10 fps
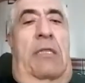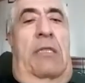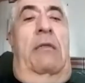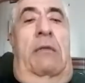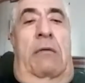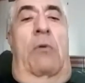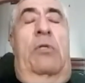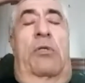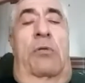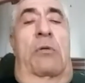day, I
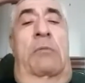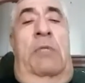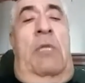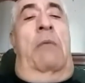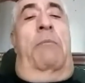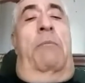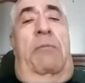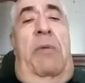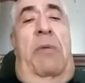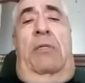went to brought
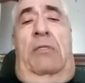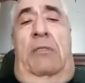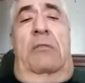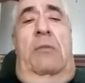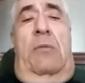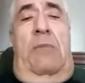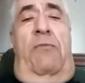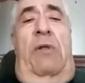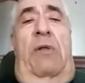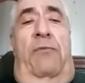my brother to,
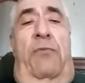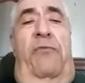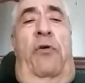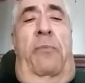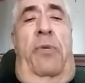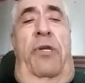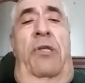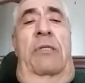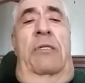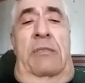for, for burial.